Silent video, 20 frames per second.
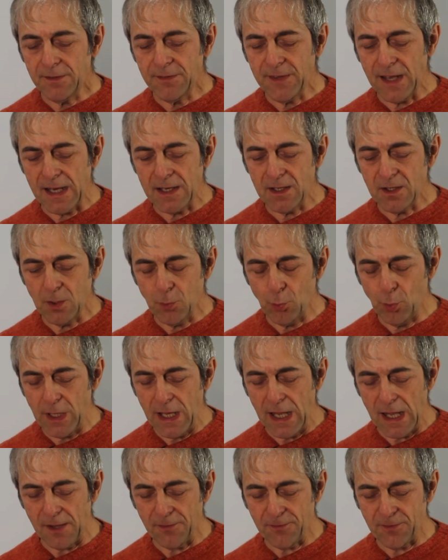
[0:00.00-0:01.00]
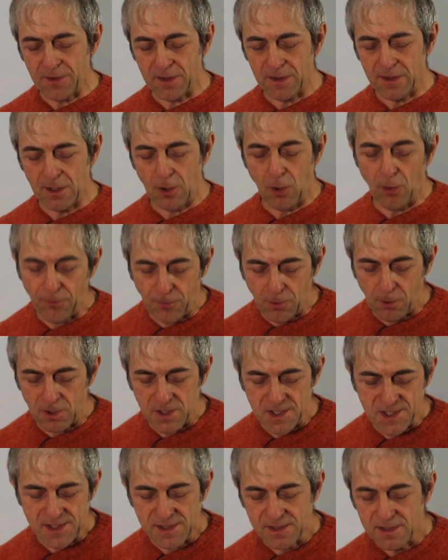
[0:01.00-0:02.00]
Then we have, of
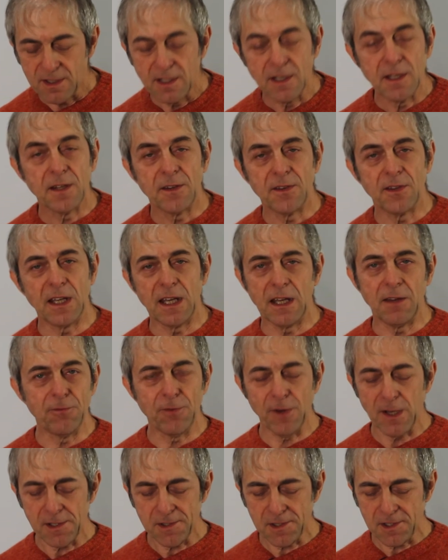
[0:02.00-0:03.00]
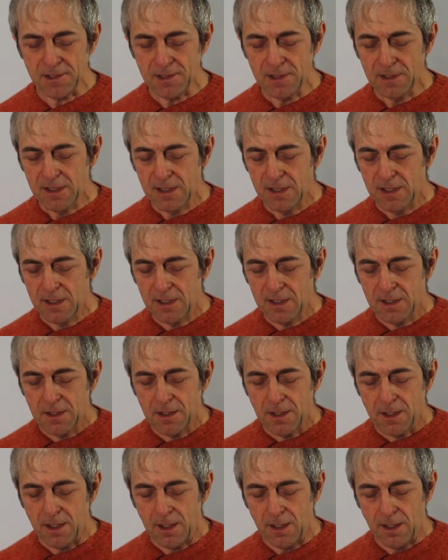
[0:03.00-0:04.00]
course, the inverter,
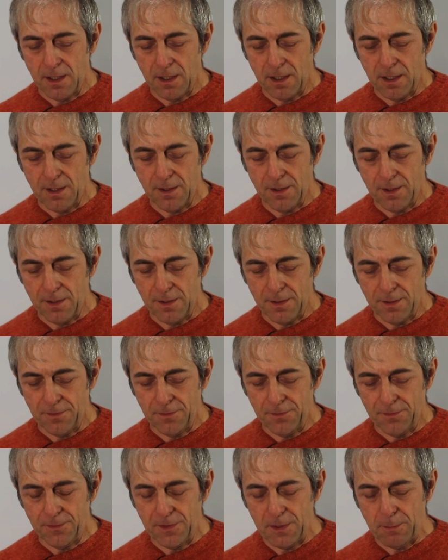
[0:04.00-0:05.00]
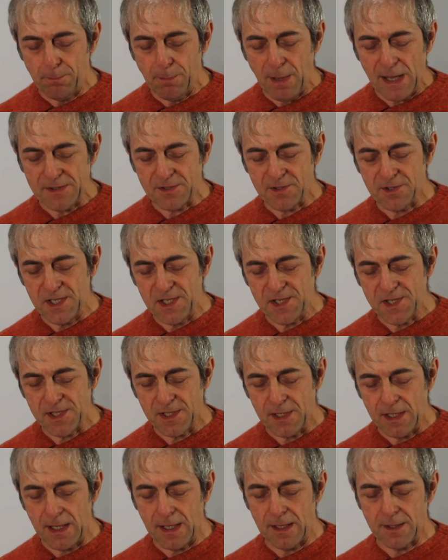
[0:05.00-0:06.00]
the batteries
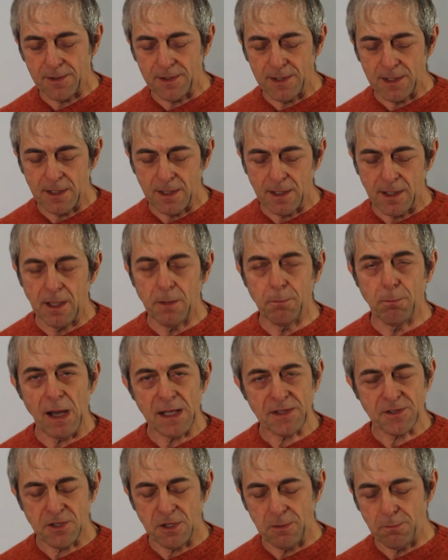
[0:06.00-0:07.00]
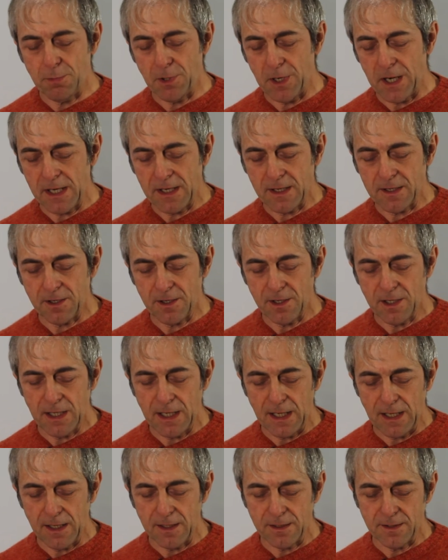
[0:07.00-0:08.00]
and a battery breaker
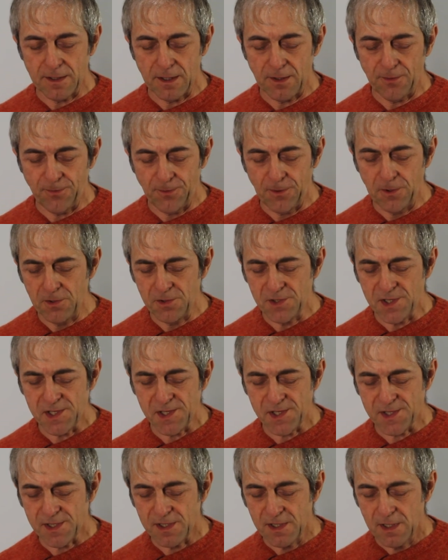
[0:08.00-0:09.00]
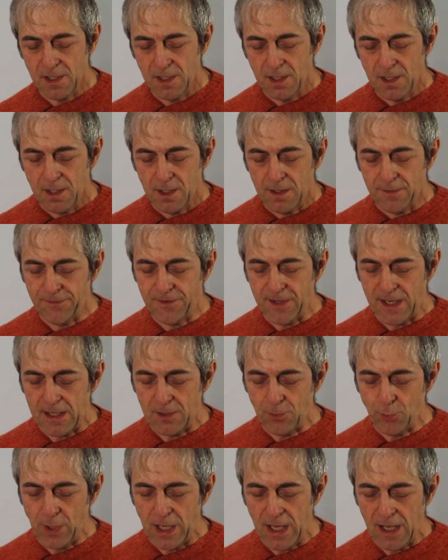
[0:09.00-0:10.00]
and fuses.
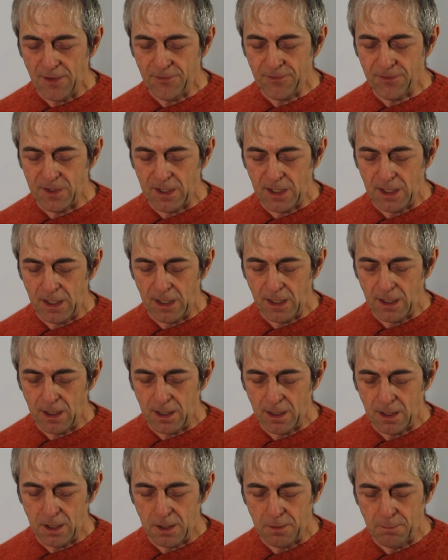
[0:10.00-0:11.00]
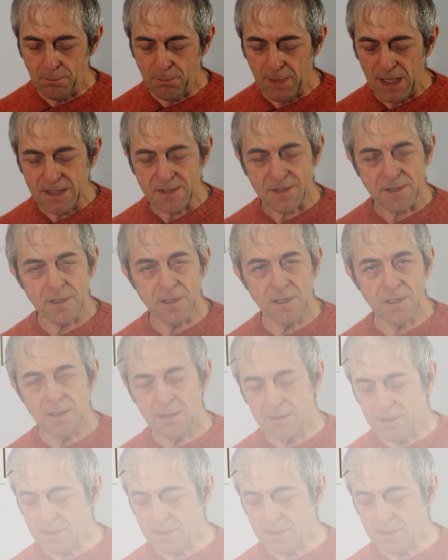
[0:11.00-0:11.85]
Then we have the meter